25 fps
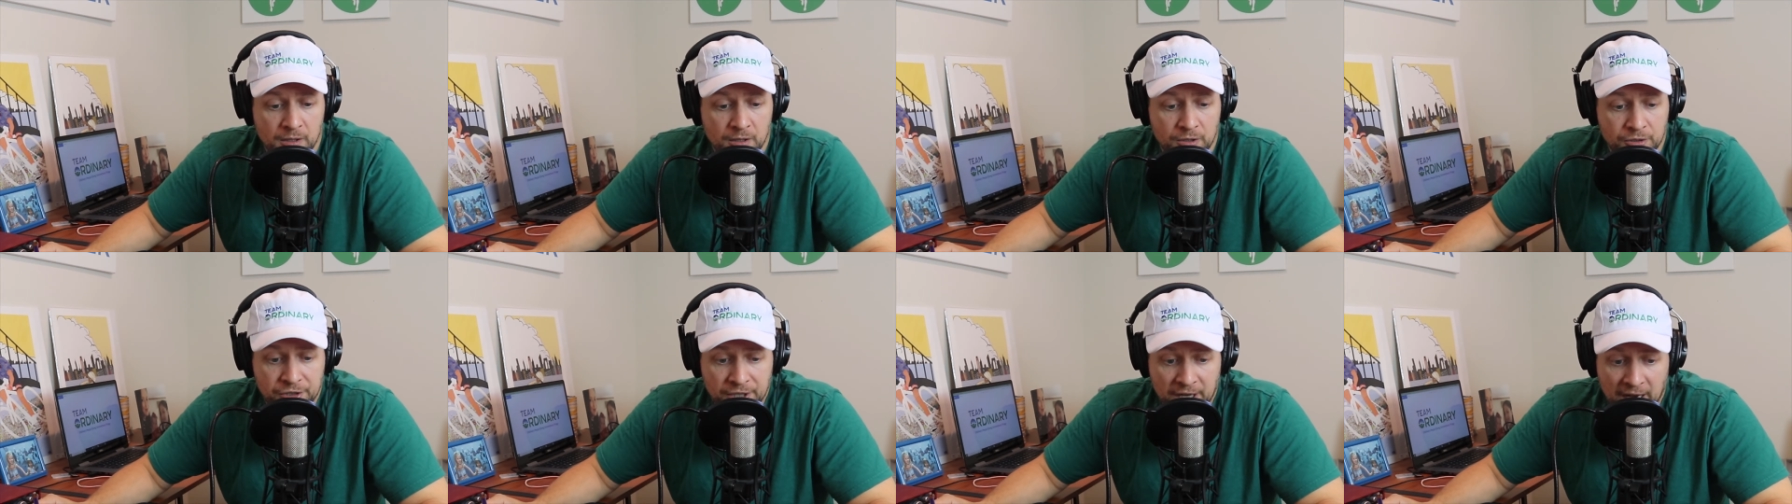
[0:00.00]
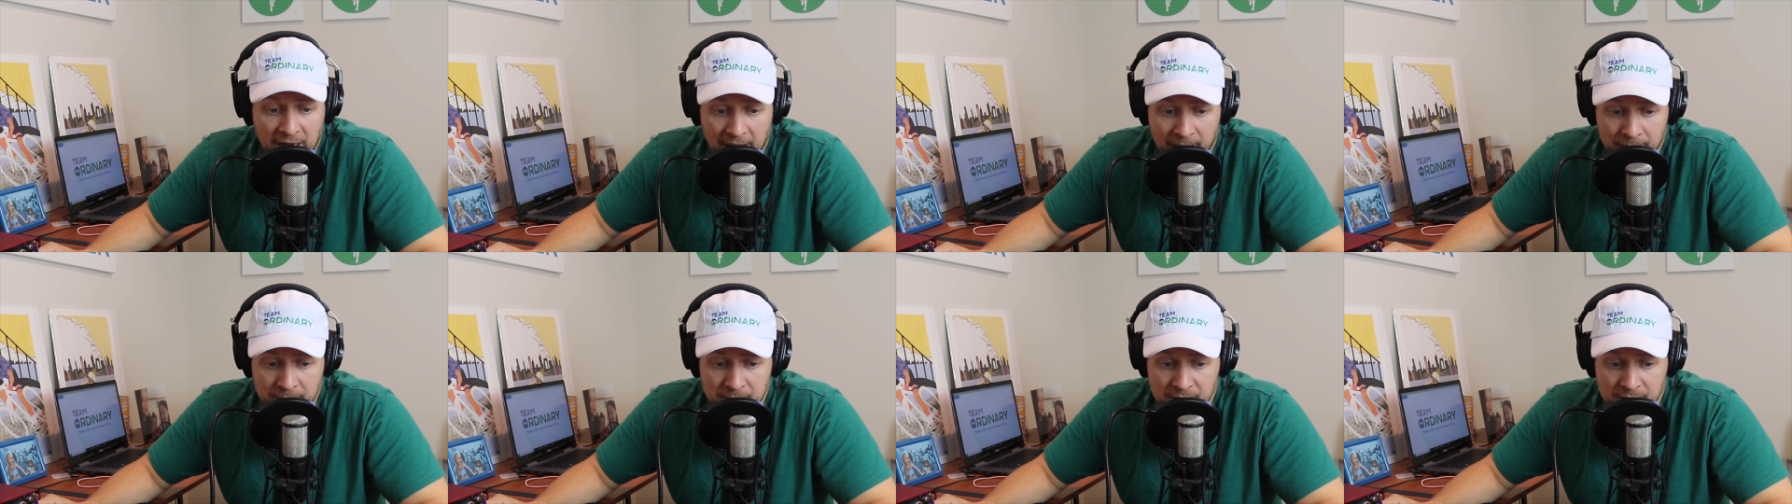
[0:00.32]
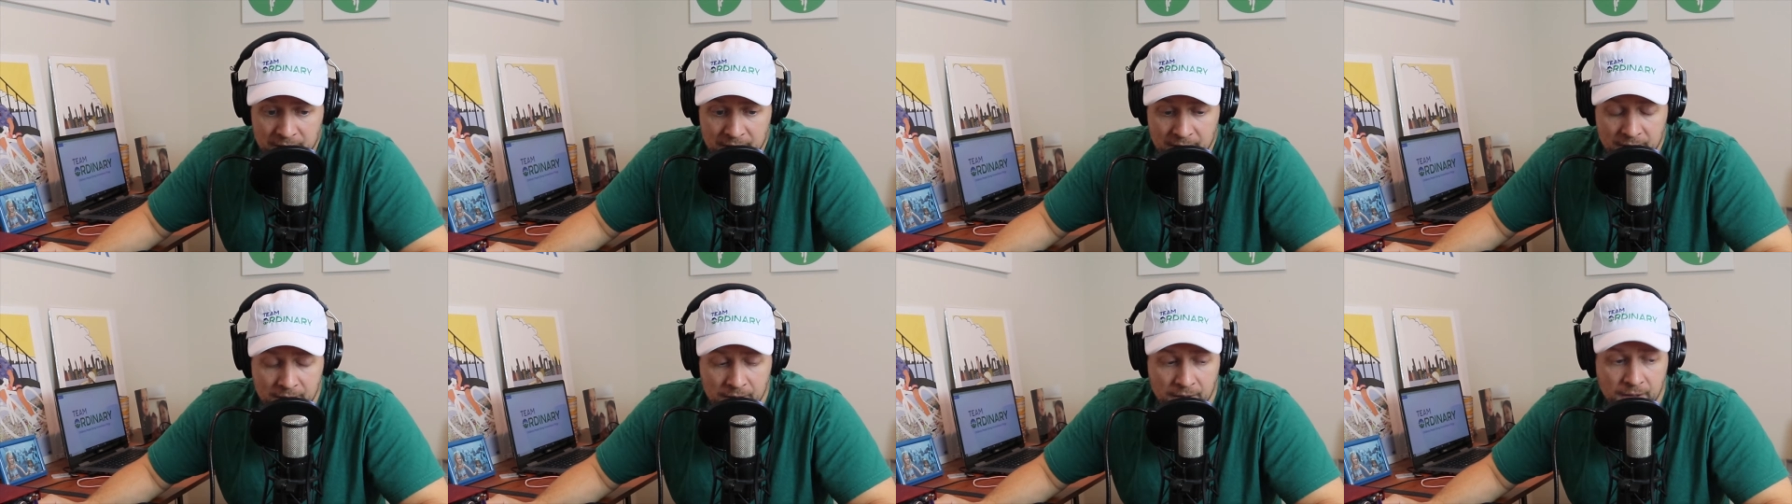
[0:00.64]

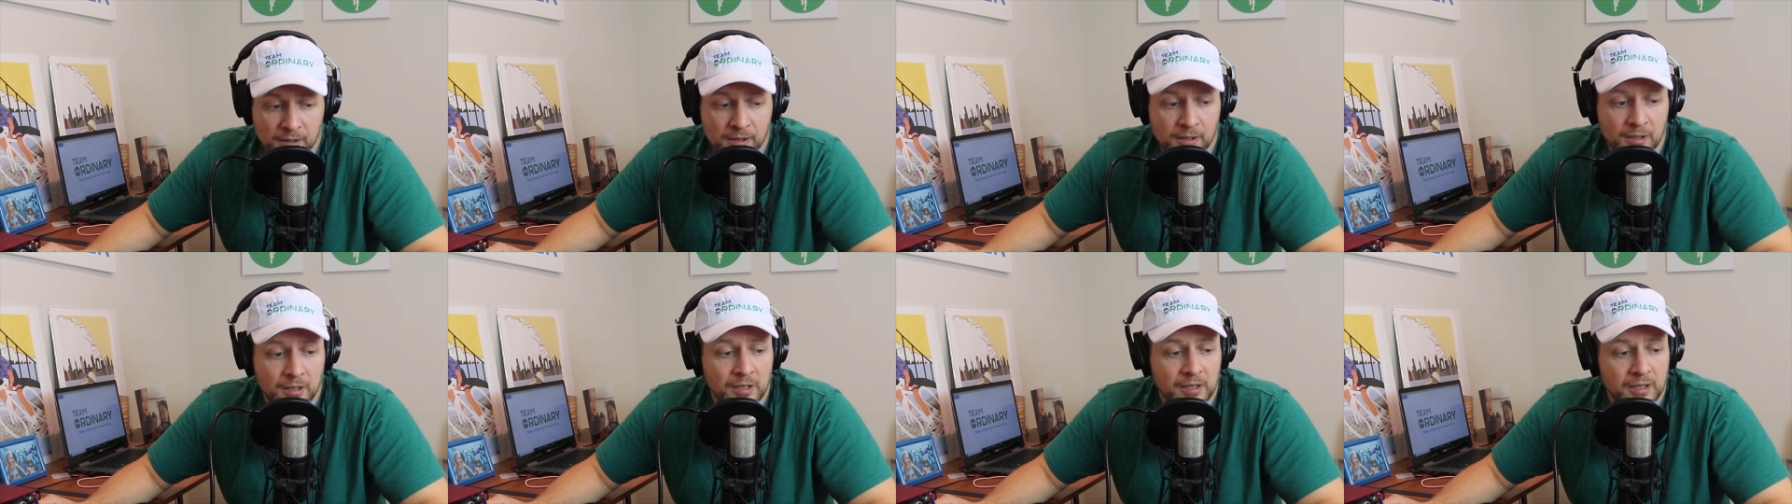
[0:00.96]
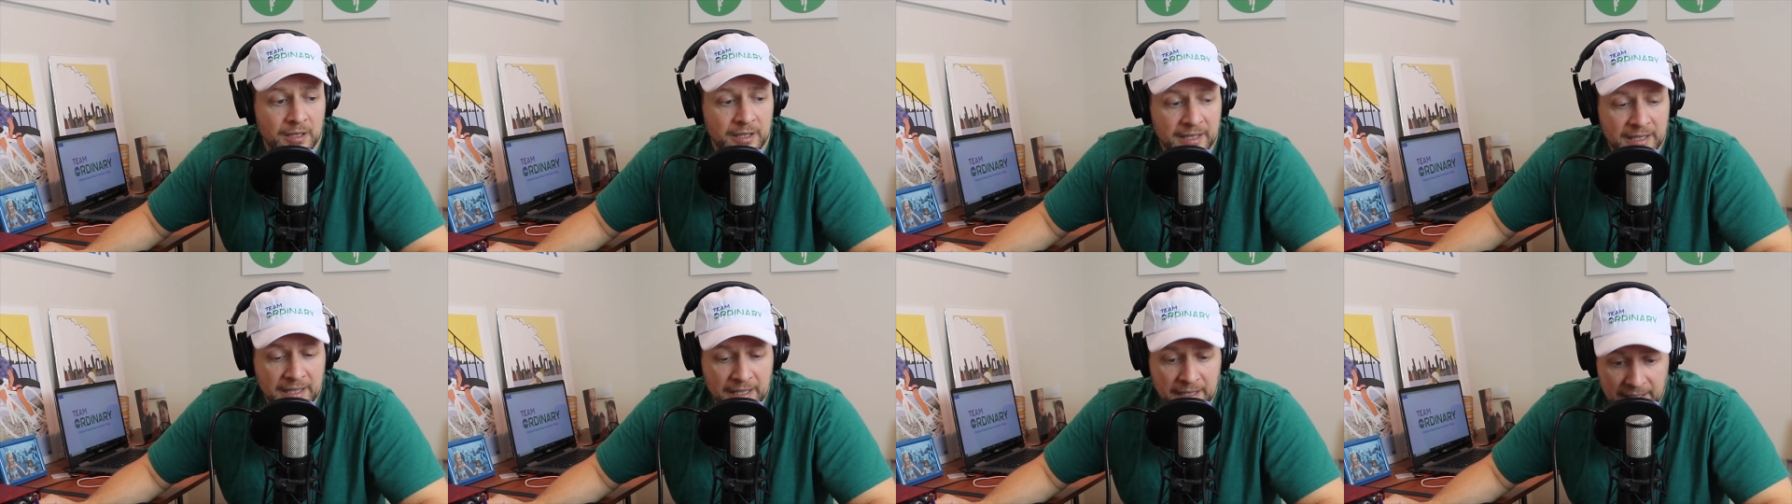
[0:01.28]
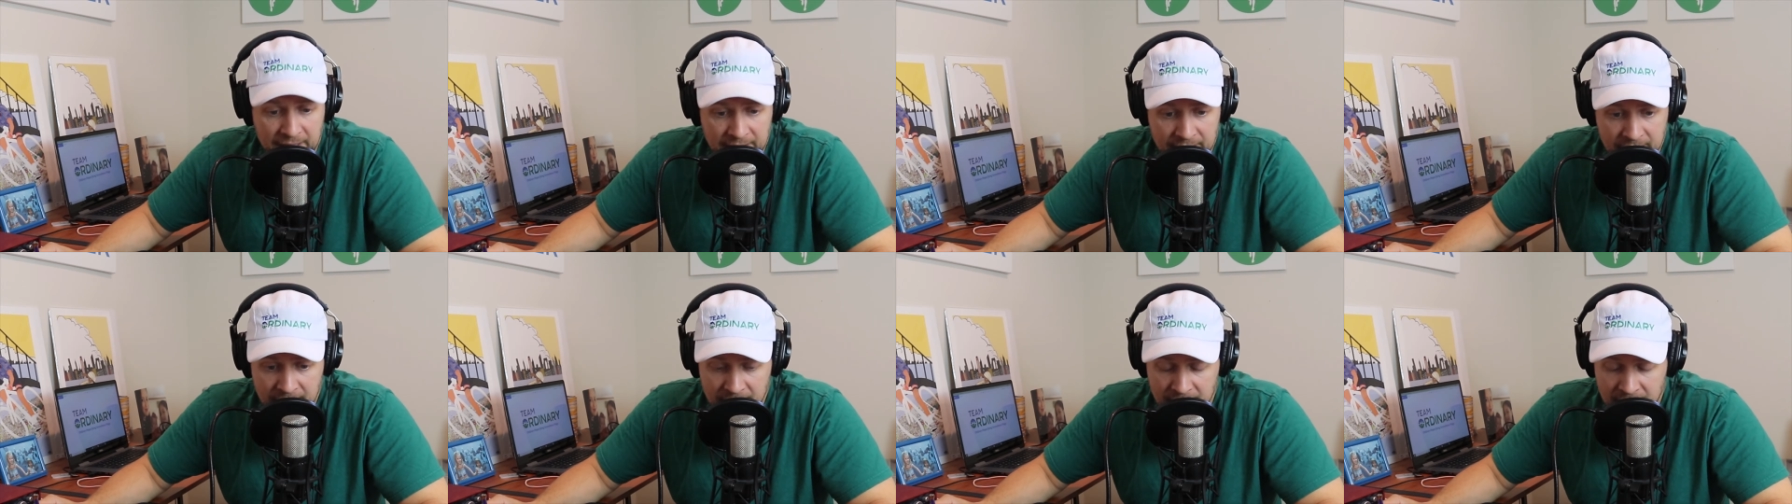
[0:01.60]
Jobs,
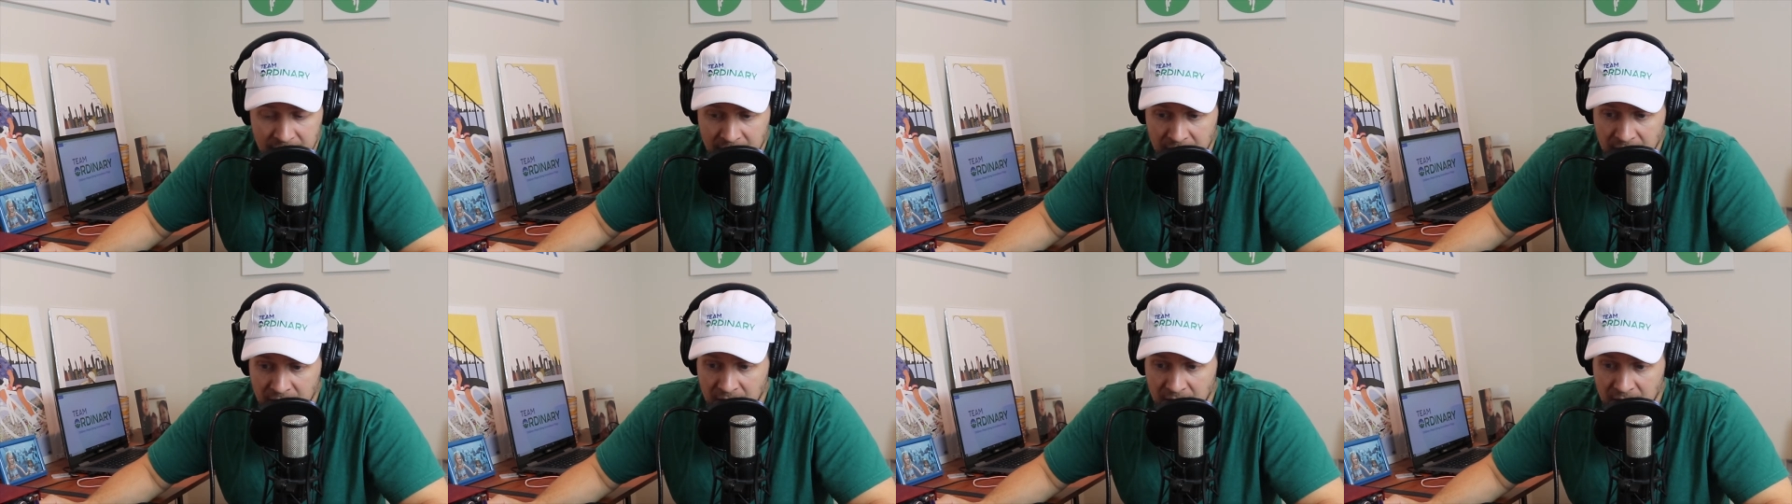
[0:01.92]
kids,